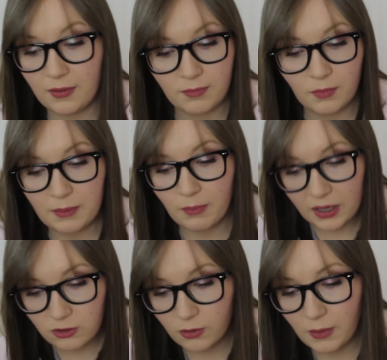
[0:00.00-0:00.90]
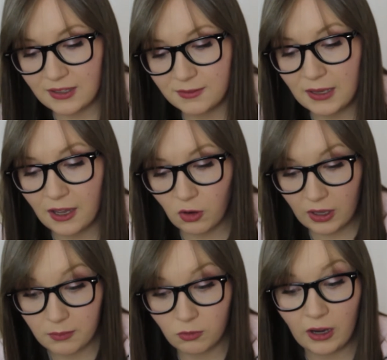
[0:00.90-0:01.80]
and my mind reminds me how
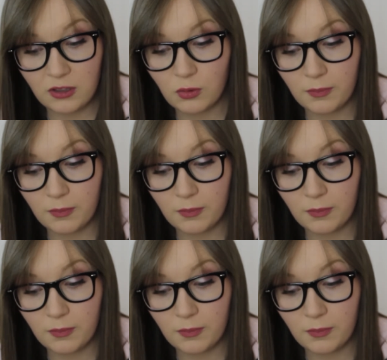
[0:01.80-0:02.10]
I am right